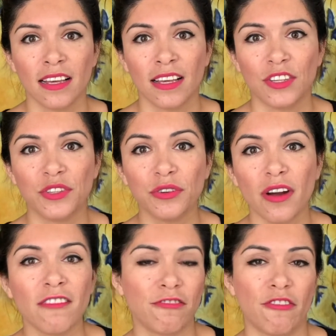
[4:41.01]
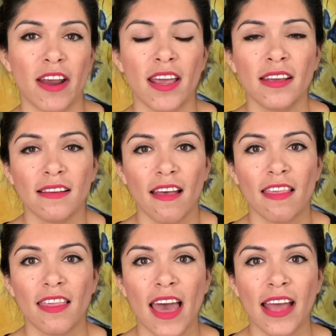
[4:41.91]
you're afraid
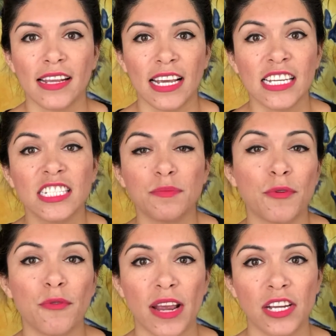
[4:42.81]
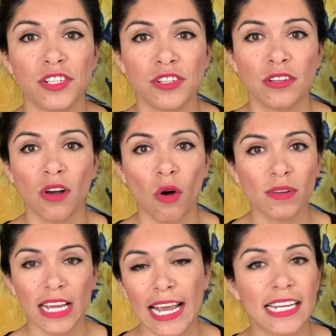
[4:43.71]
that inspiration
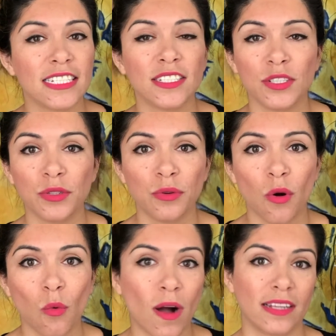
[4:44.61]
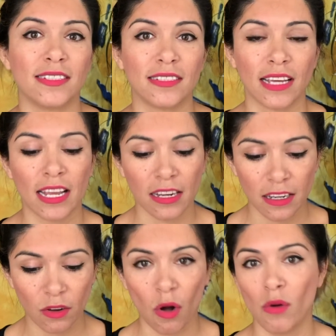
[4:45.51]
only hits you once, and
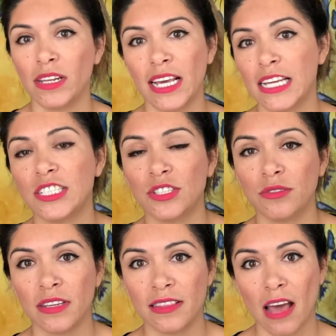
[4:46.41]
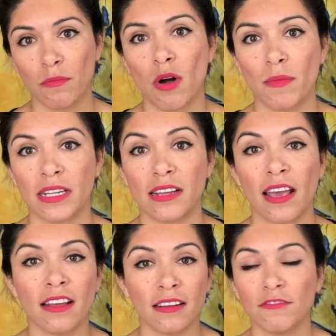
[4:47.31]
it only hits you in that moment.
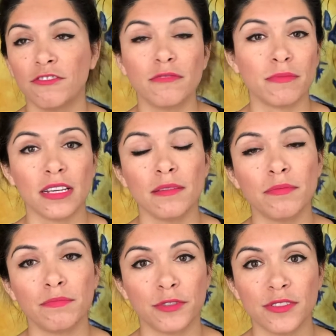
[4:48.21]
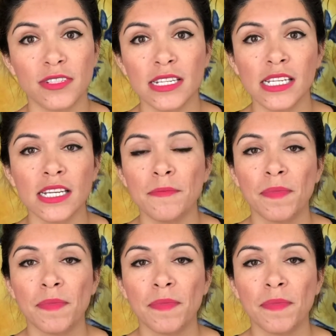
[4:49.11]
And for me personally,